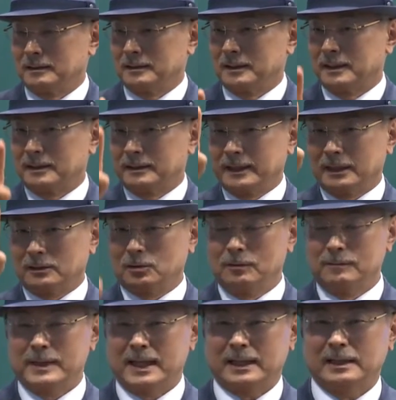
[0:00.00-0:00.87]

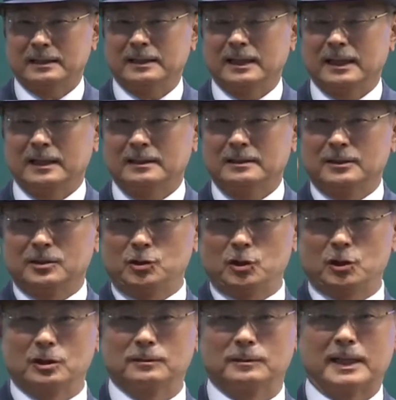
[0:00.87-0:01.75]
"Network marketing
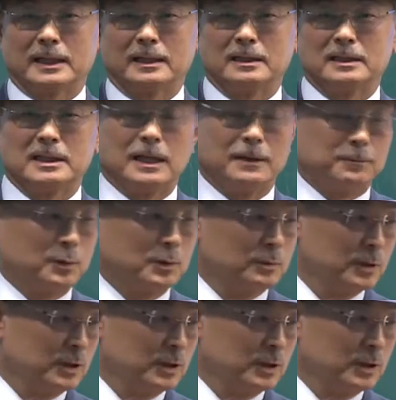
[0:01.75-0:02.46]
companies' products